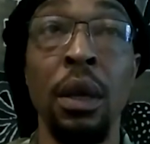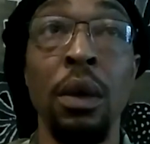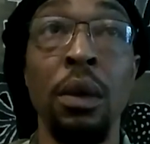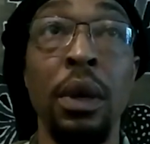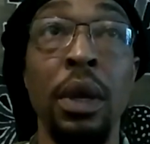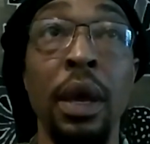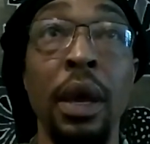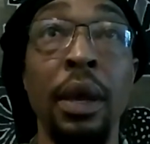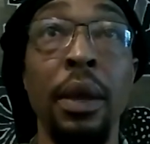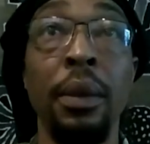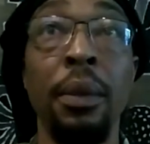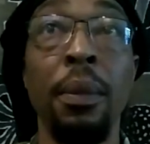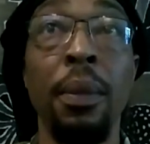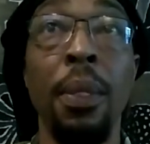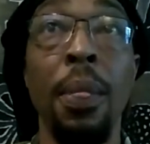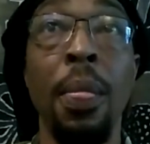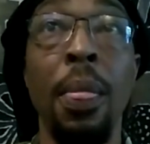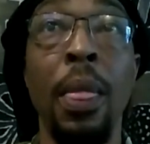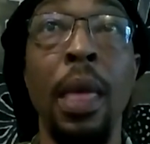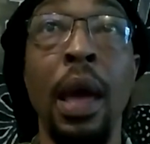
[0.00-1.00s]
Okay?
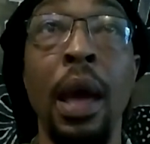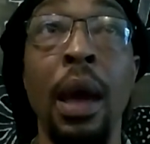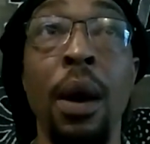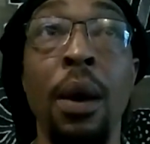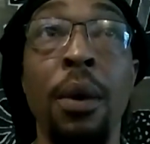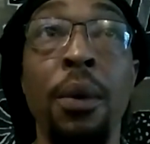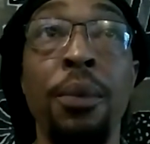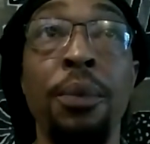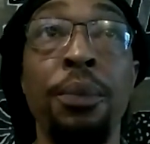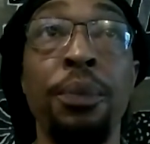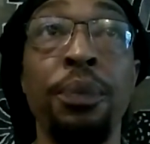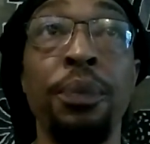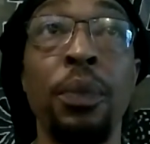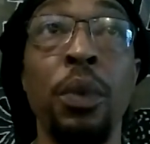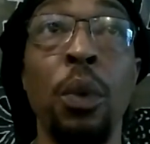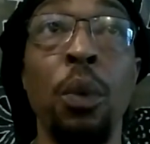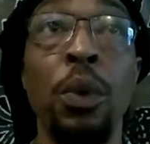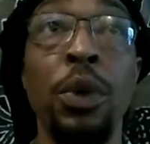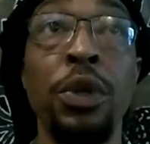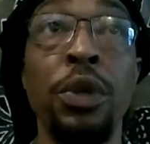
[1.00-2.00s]
Now,
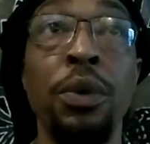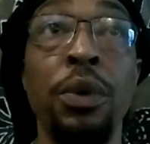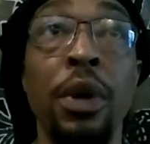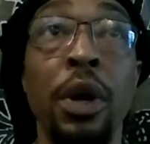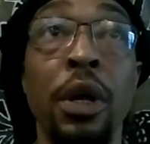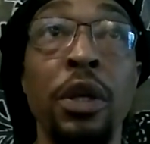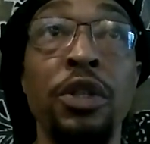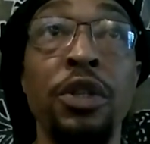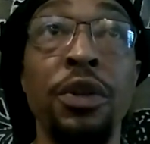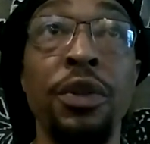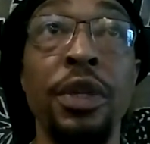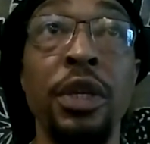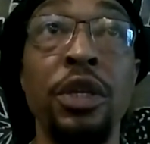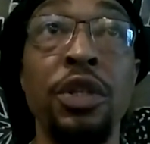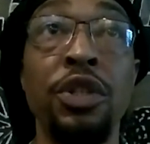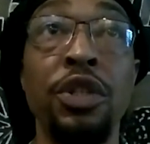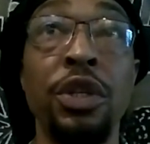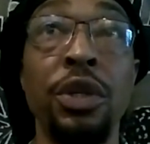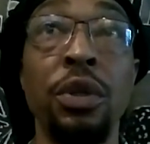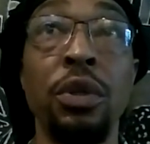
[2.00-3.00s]
when you nurture these
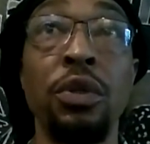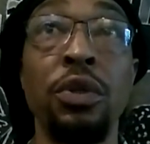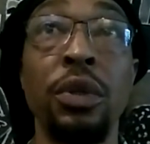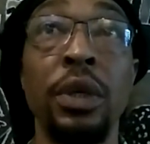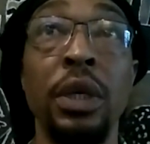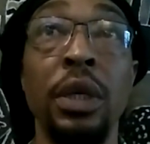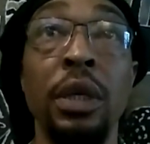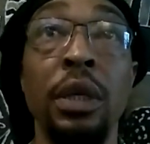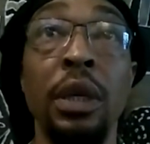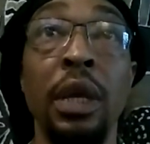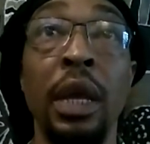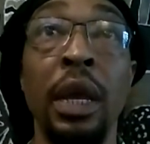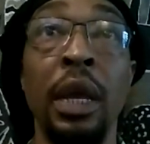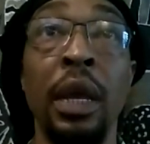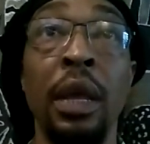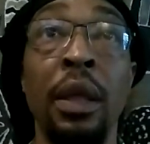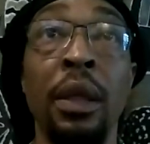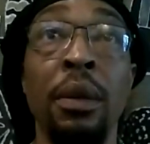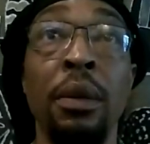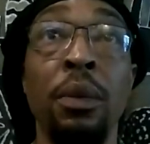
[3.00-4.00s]
children
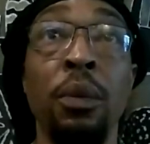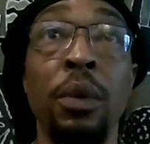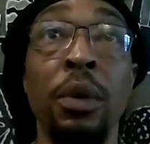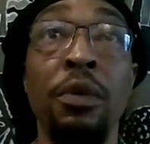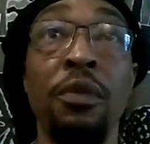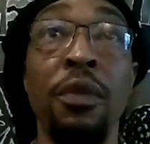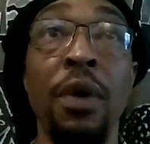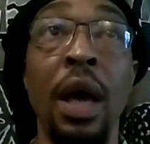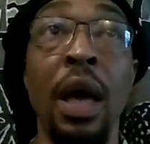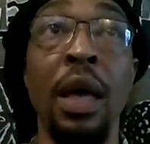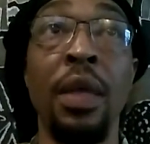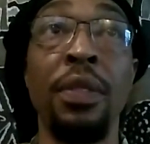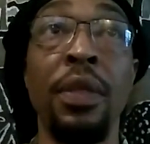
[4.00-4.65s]
and we find